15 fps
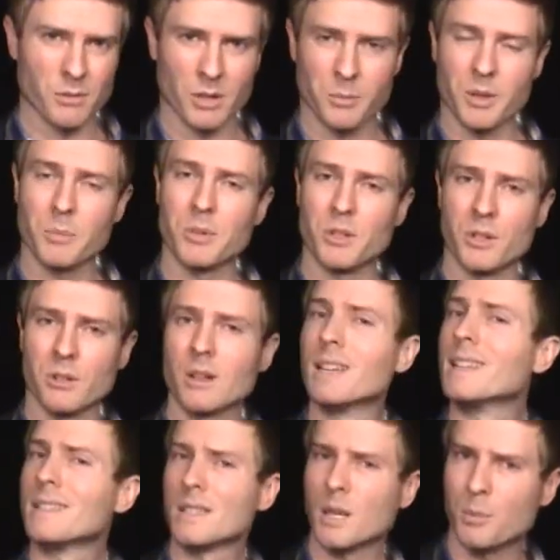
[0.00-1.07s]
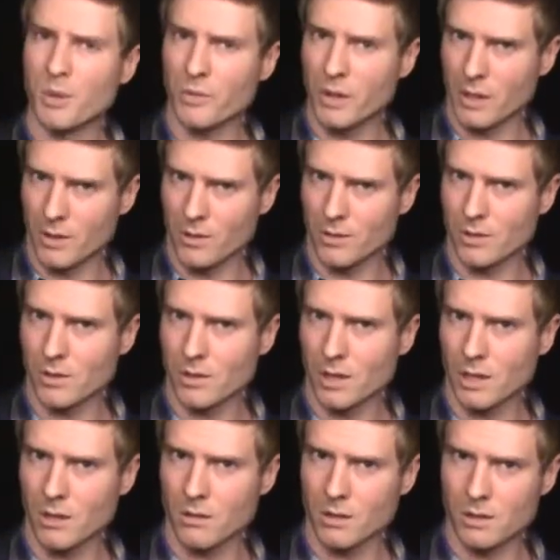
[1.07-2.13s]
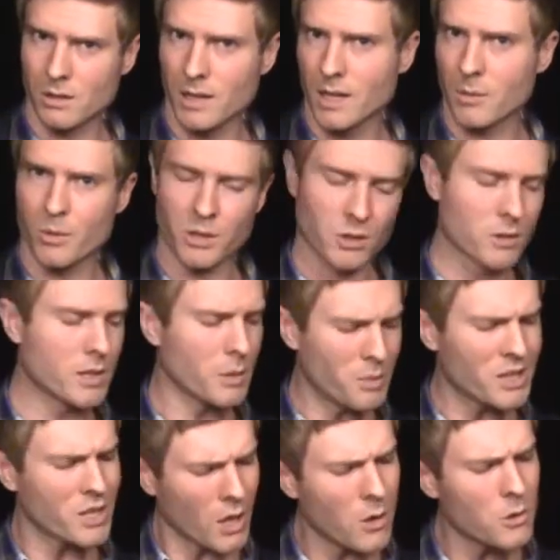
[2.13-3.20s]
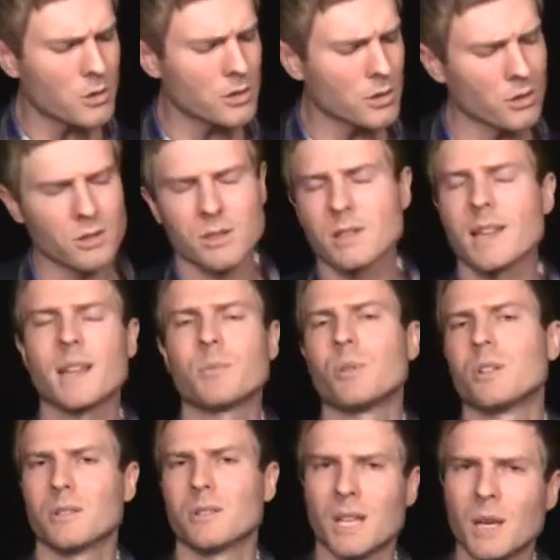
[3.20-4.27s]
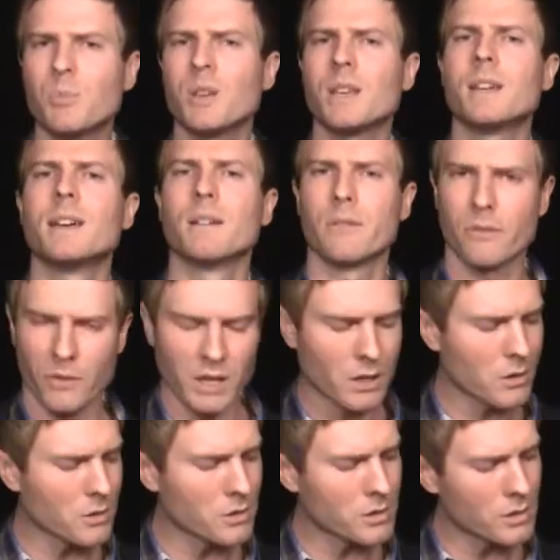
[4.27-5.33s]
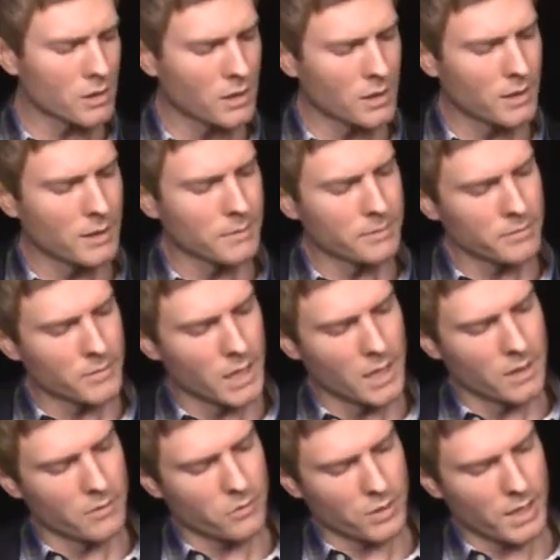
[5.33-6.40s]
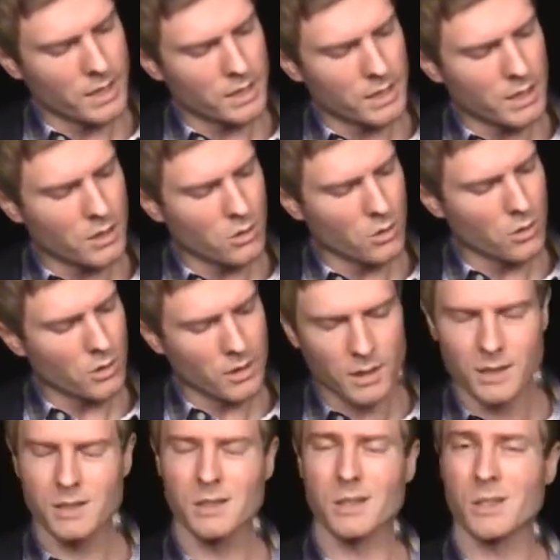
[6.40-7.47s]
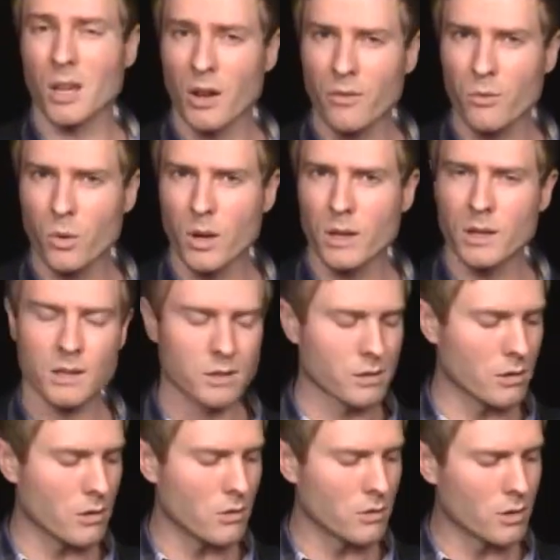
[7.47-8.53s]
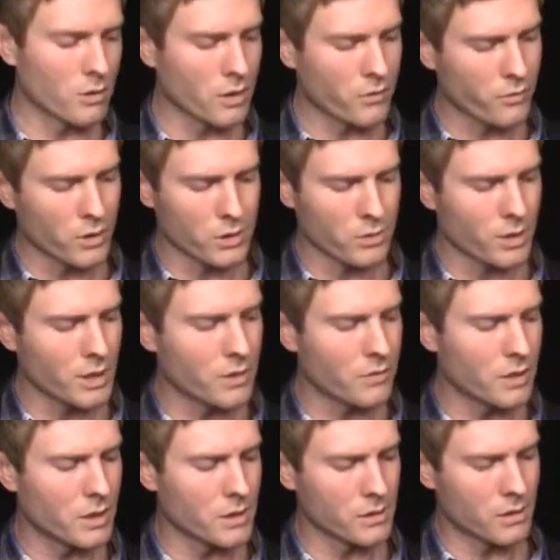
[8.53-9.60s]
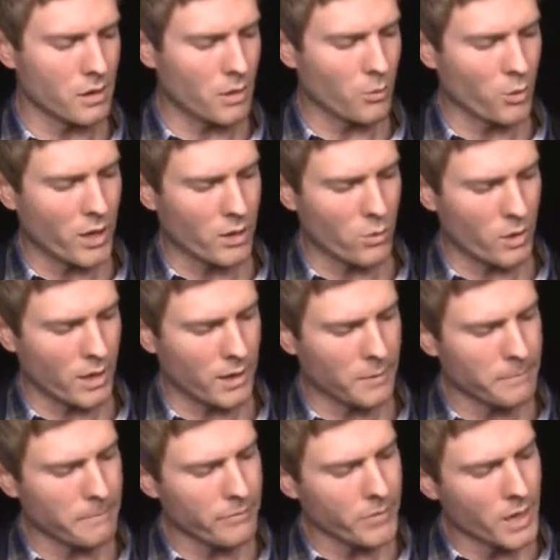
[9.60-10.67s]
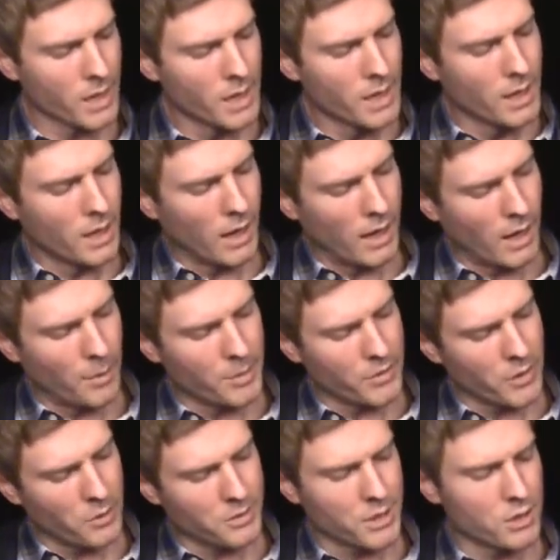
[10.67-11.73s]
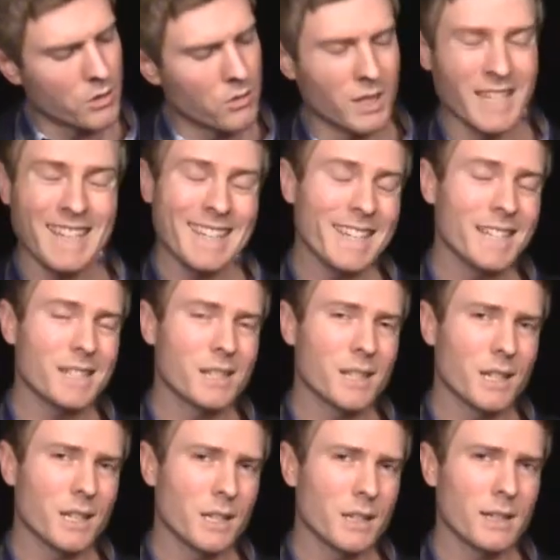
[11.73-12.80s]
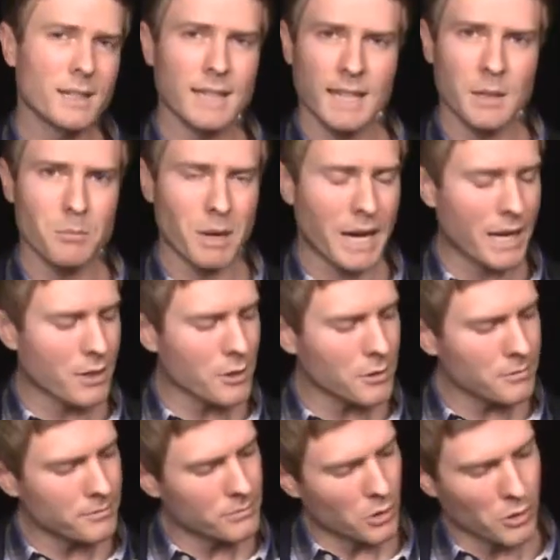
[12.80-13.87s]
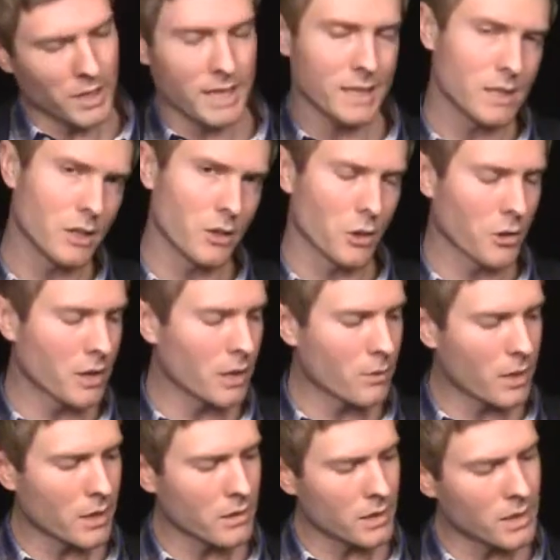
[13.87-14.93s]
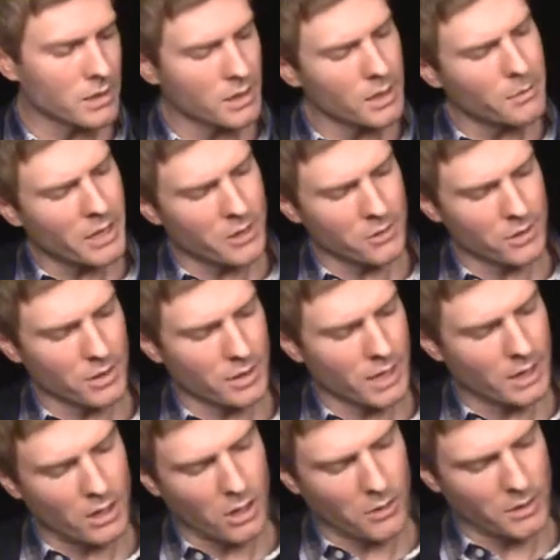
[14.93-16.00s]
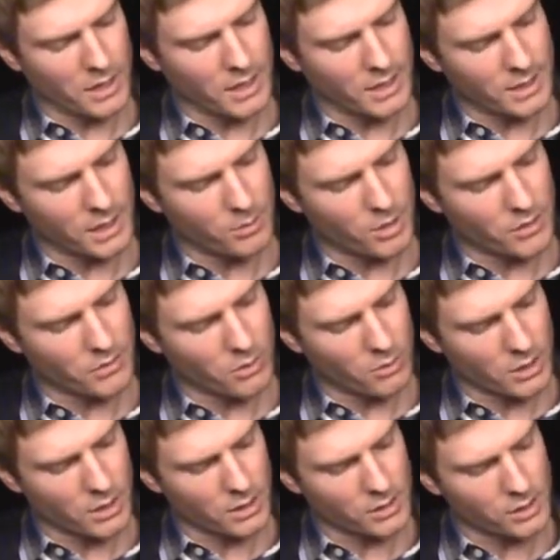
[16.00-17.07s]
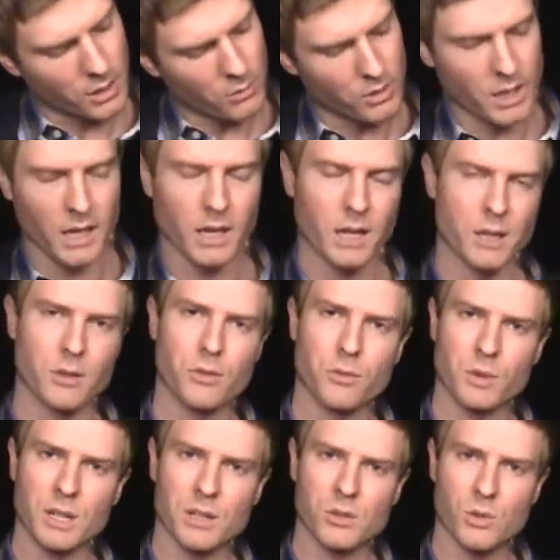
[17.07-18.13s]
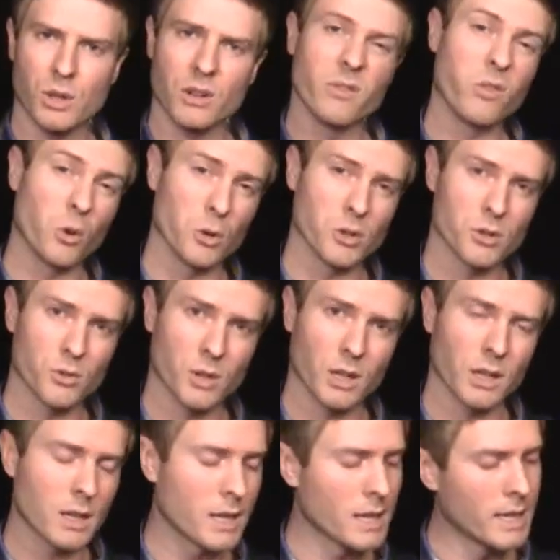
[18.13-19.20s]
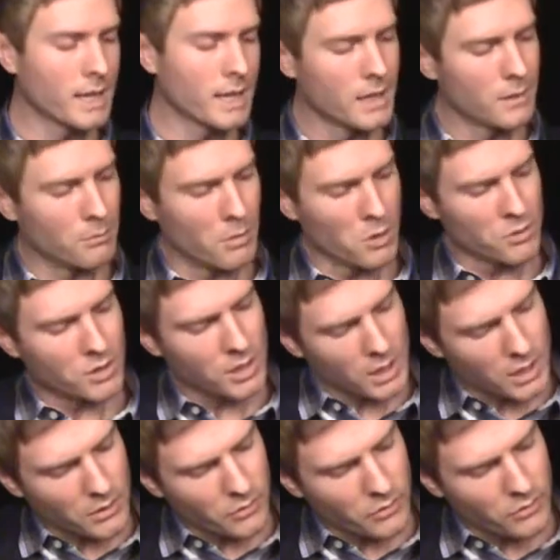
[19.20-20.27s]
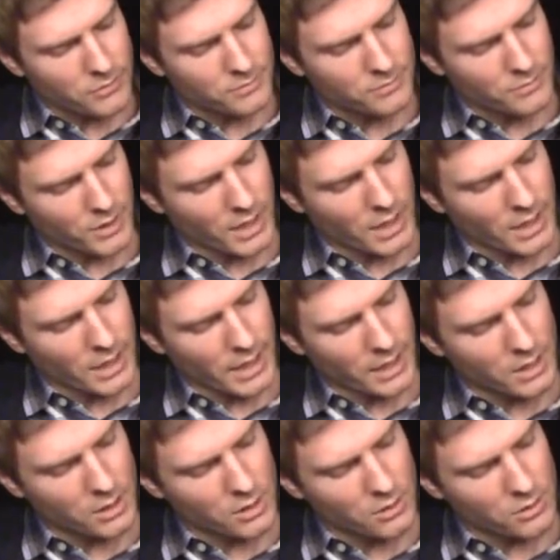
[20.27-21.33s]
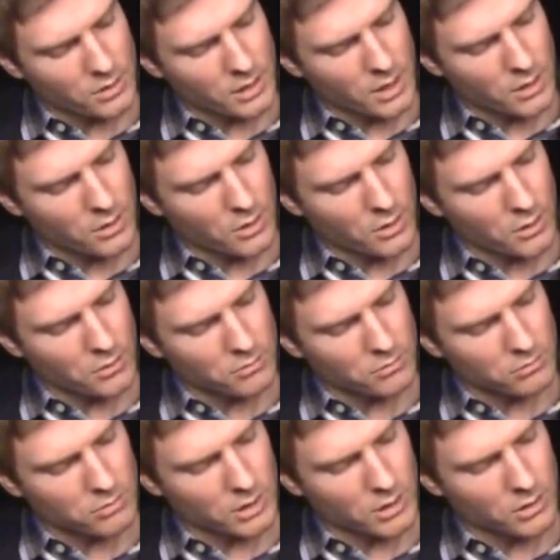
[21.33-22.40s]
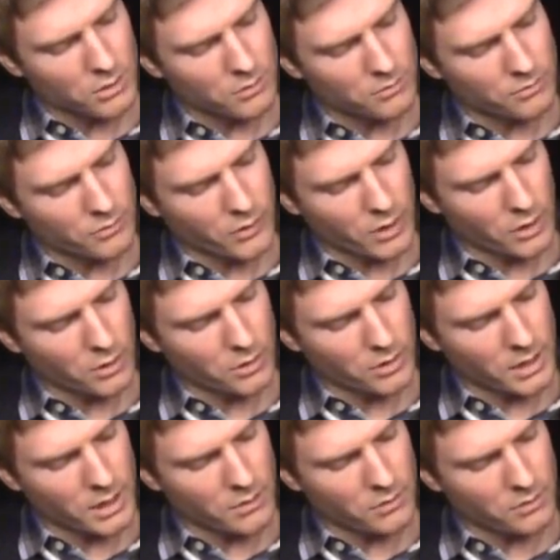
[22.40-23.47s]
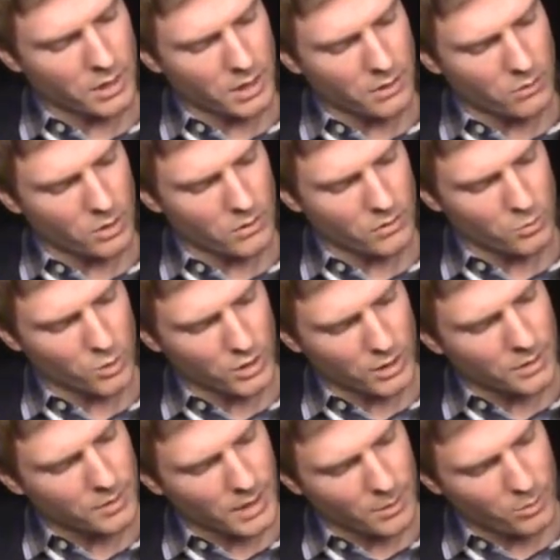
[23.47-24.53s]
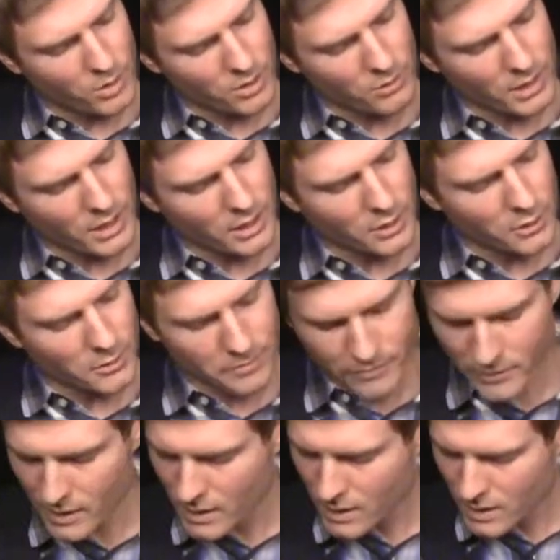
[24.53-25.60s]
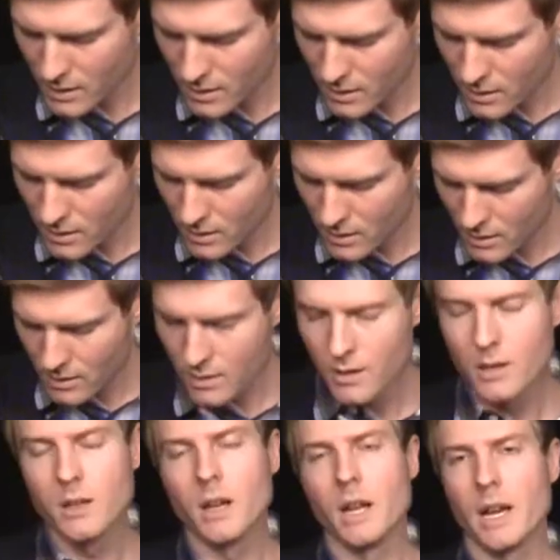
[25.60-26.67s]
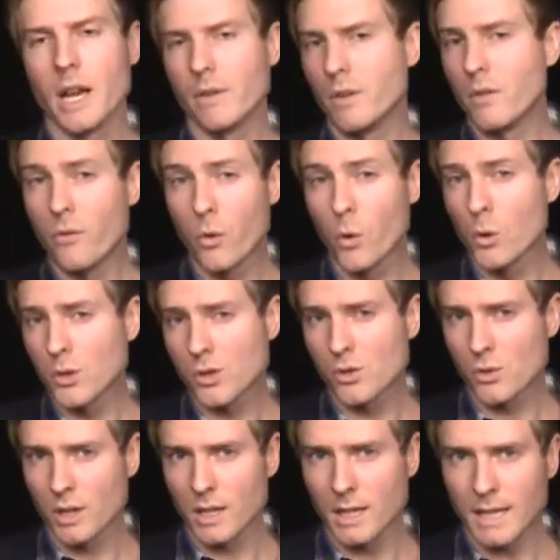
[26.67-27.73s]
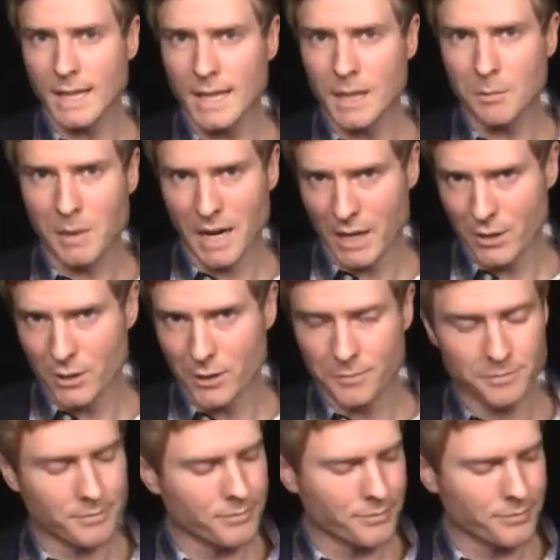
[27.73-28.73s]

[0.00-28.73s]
You want to be up on your tippy fingers, just like you can stand up on your tippy toes, you can stand up tippy fingers. For that D chord, this is a tough one, so don't get frustrated if it doesn't come right away. If I wanted to do an easy E minor, or easier anyway, E minors are kind of already easy, but if you wanted to stick with that kind of 3-string, 4-string motif, then I could use either finger, any one of them really, and put it right here. And I have a 4-string E minor.